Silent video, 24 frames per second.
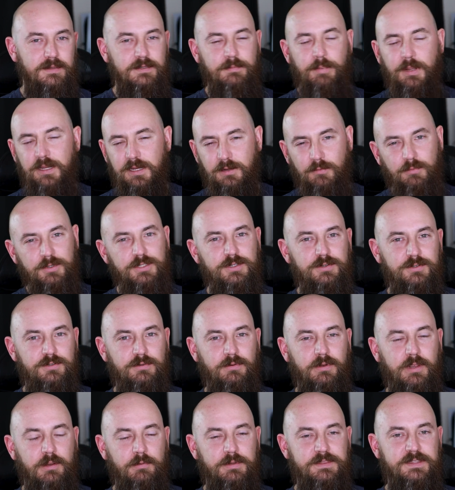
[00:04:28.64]
depending on what you're
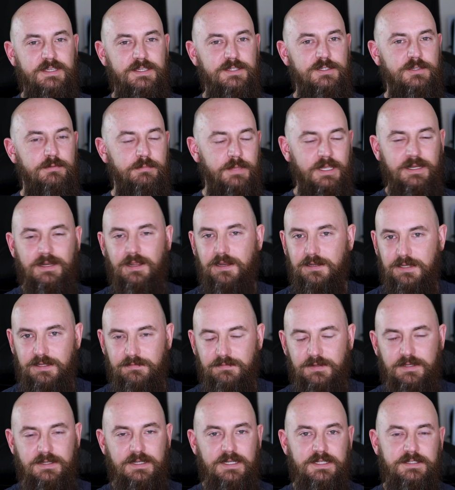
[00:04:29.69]
doing with this, you may not
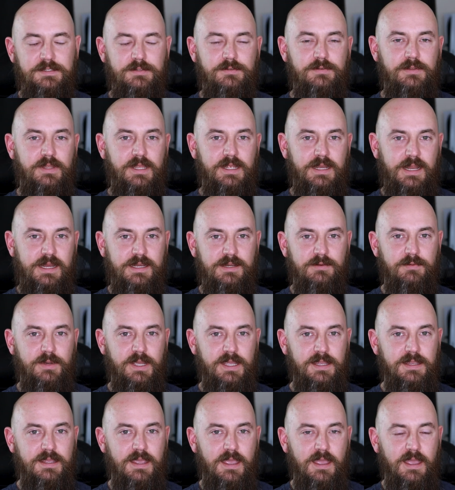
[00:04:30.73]
even need to do that
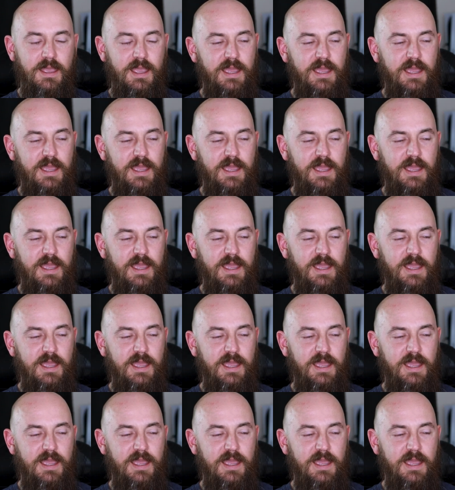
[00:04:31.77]
anyway.